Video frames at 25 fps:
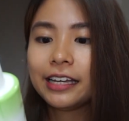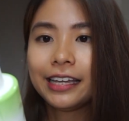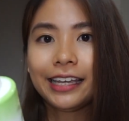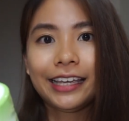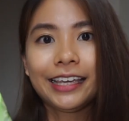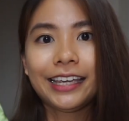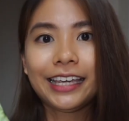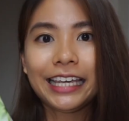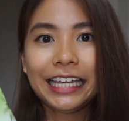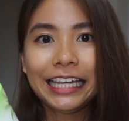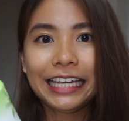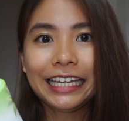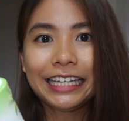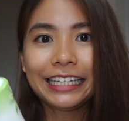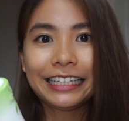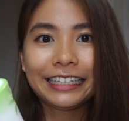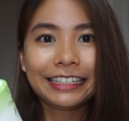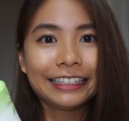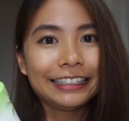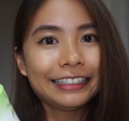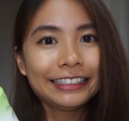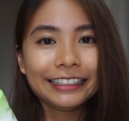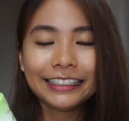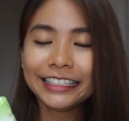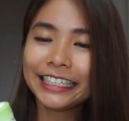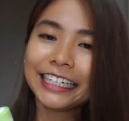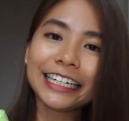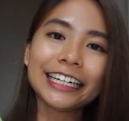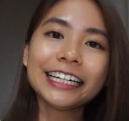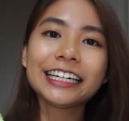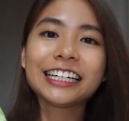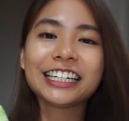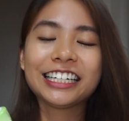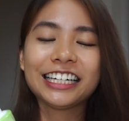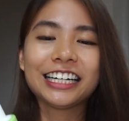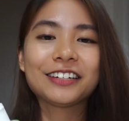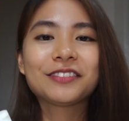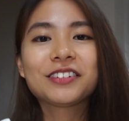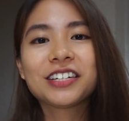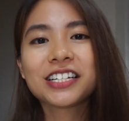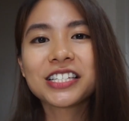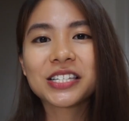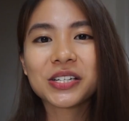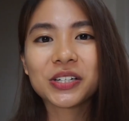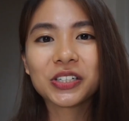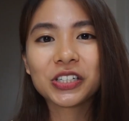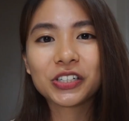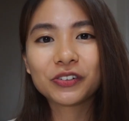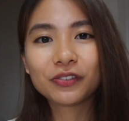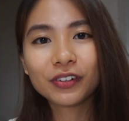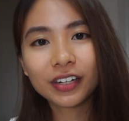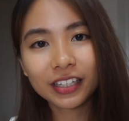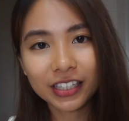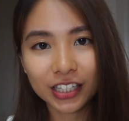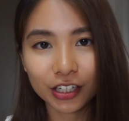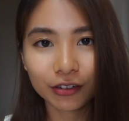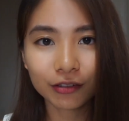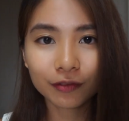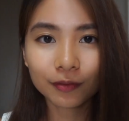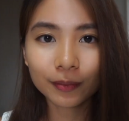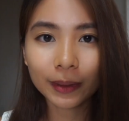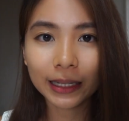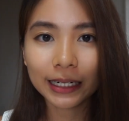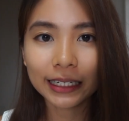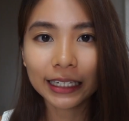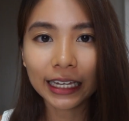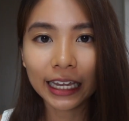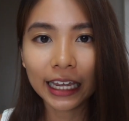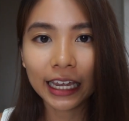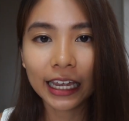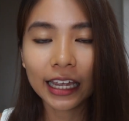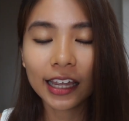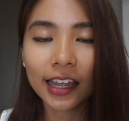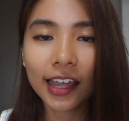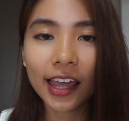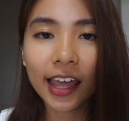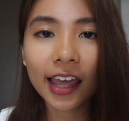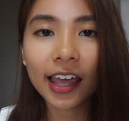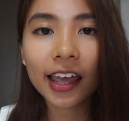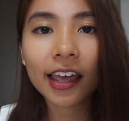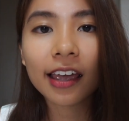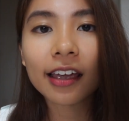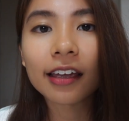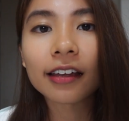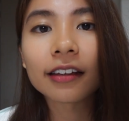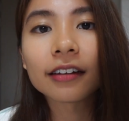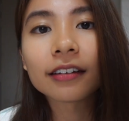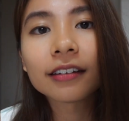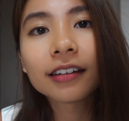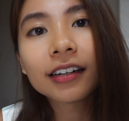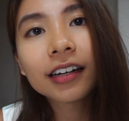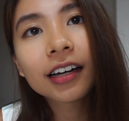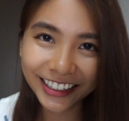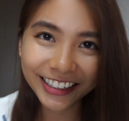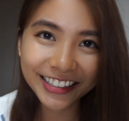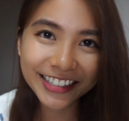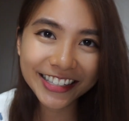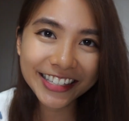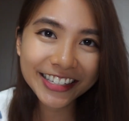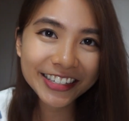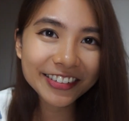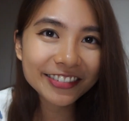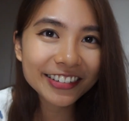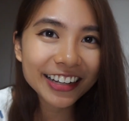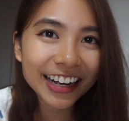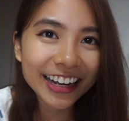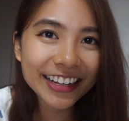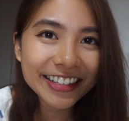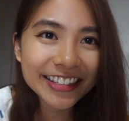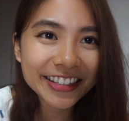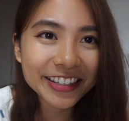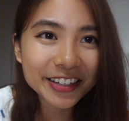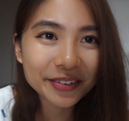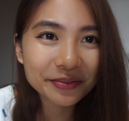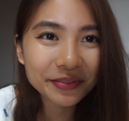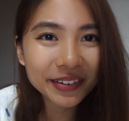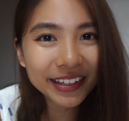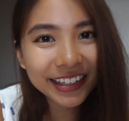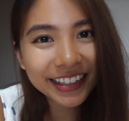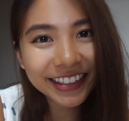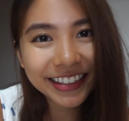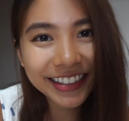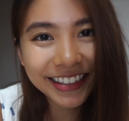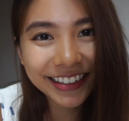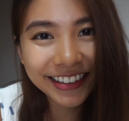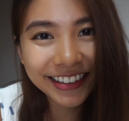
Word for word: And yeah, I'm just gonna resume my day and I'll see you guys in a bit.